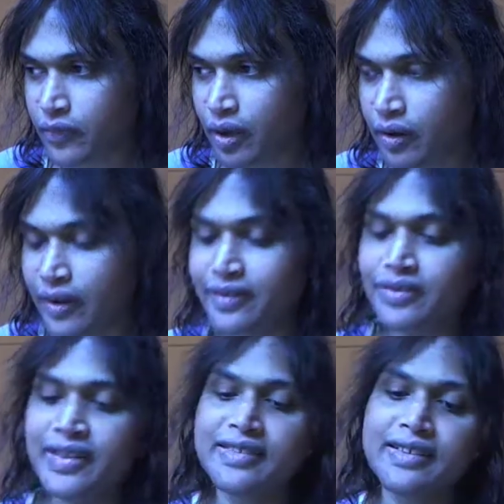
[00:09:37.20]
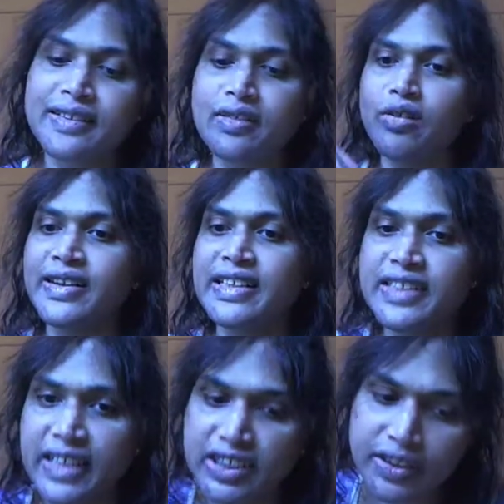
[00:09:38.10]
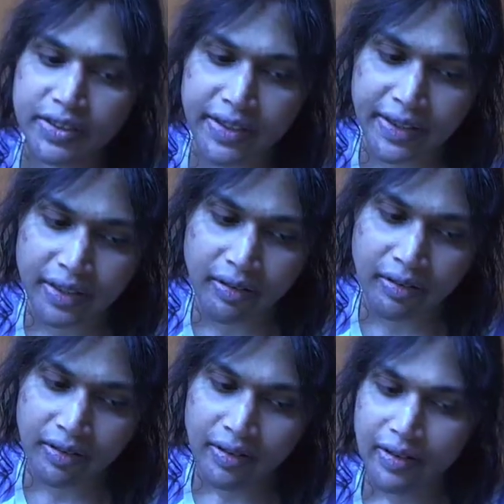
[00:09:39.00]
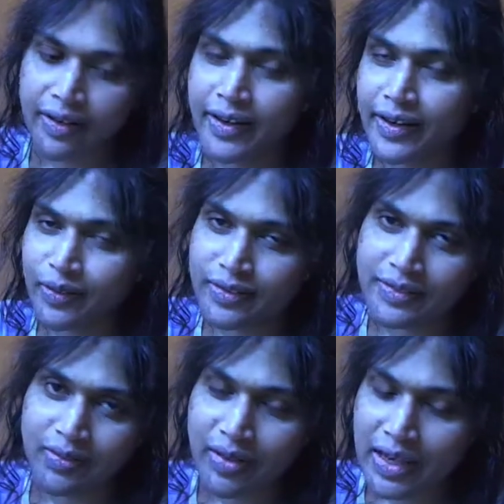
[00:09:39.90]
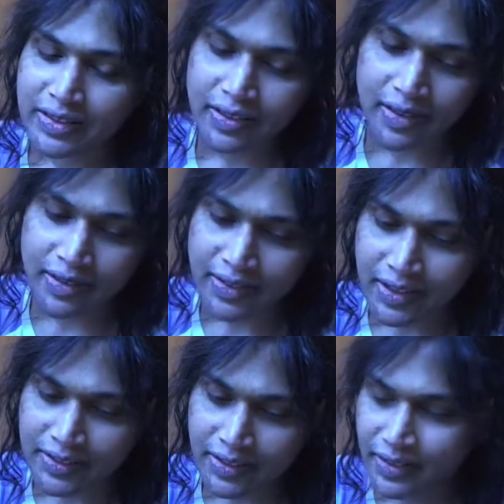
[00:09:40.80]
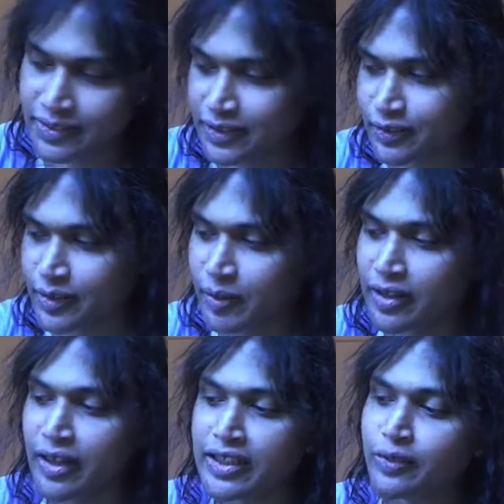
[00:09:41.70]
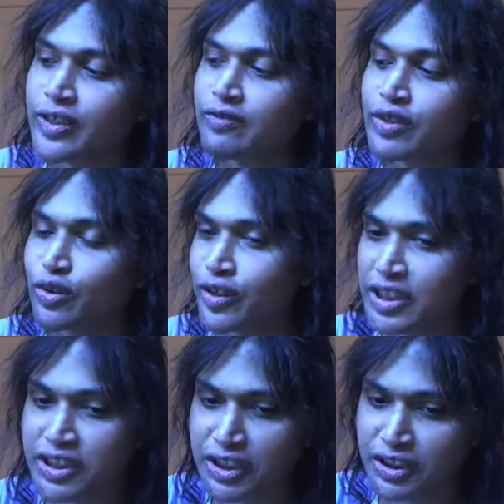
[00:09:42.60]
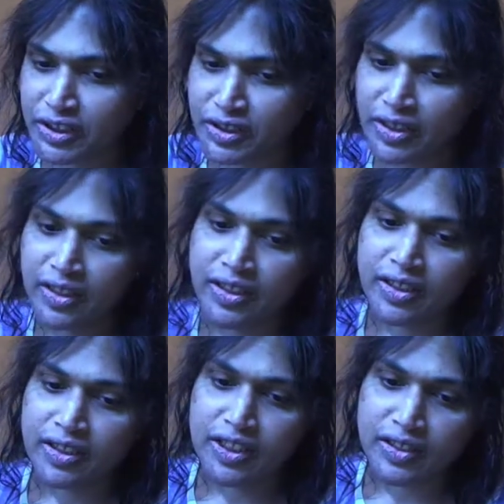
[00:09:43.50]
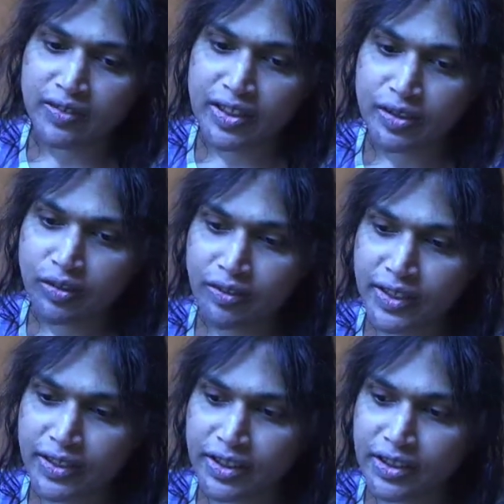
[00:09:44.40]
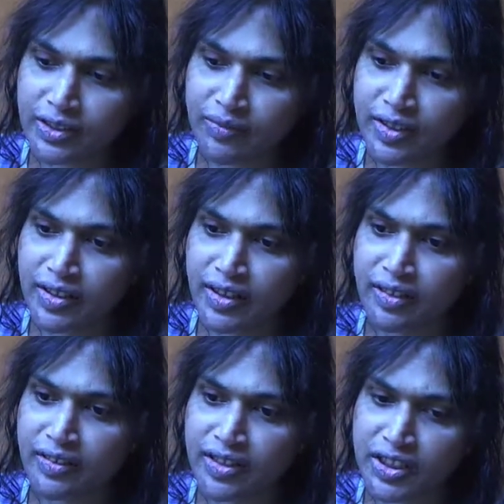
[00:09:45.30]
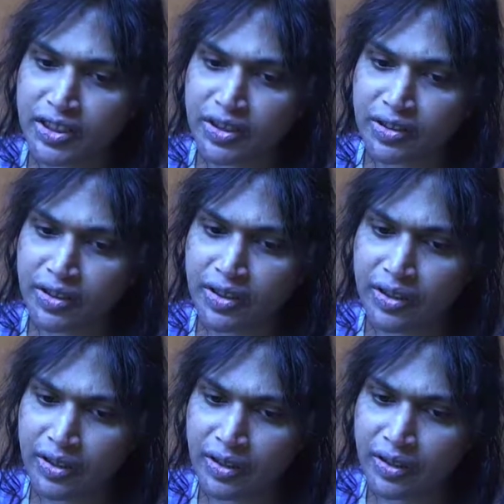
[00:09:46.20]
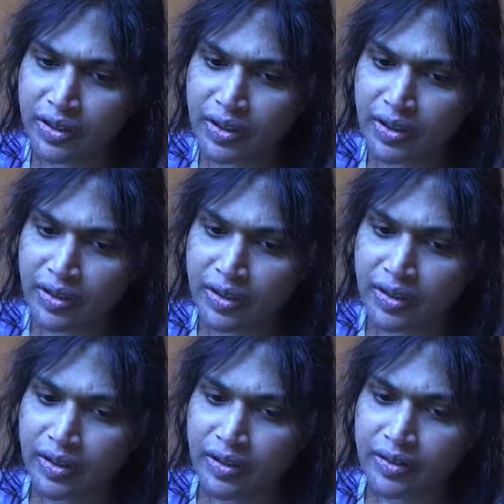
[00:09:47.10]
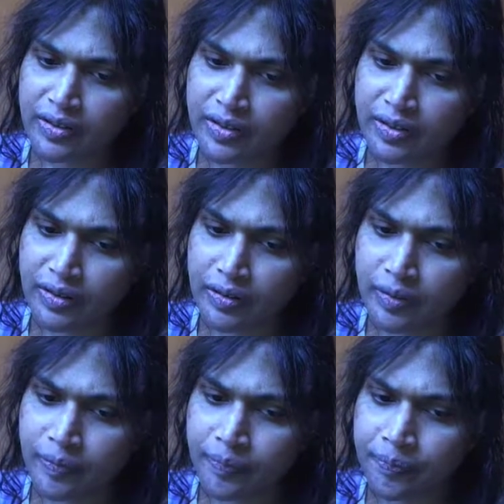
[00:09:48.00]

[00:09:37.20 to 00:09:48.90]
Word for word: uh, and today's another orientation day. I know this is a rationalization excuse. I mean, last week was orientation. This week is orientation with the other teacher. So,